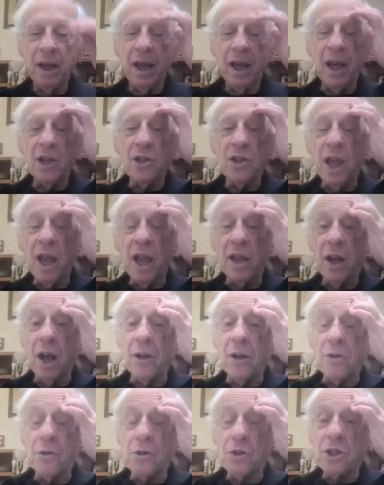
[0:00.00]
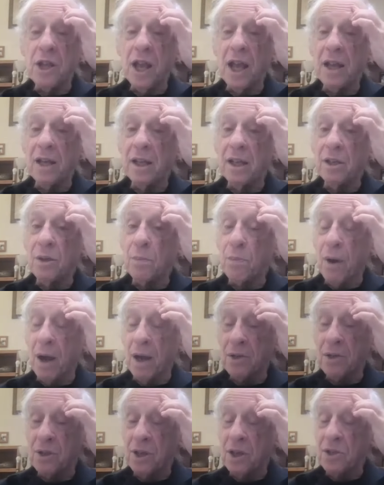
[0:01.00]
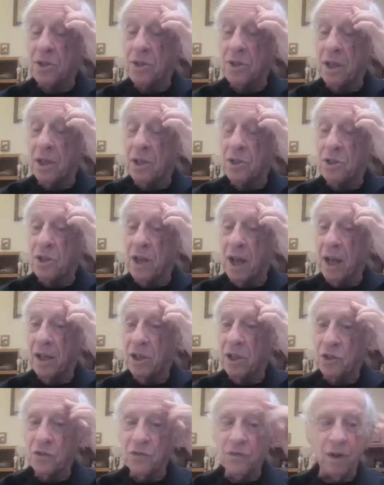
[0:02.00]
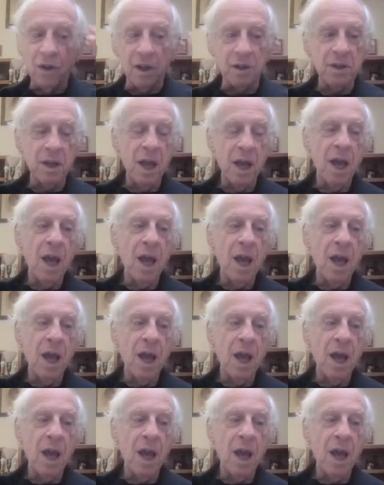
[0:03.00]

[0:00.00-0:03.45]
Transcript: it and understanding the process that it's not his fault